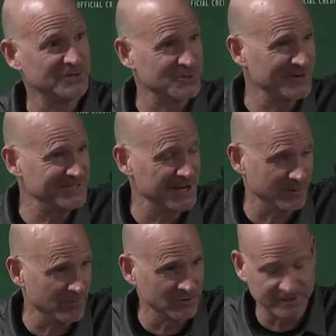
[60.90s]
on his
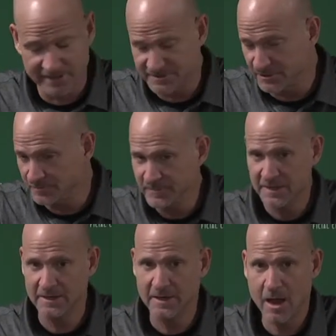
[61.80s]
22nd birthday. So,
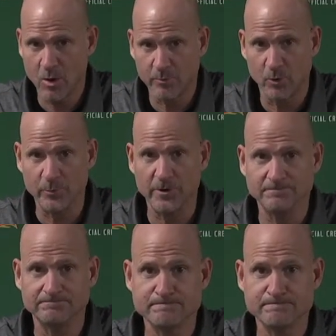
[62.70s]
how appropriate.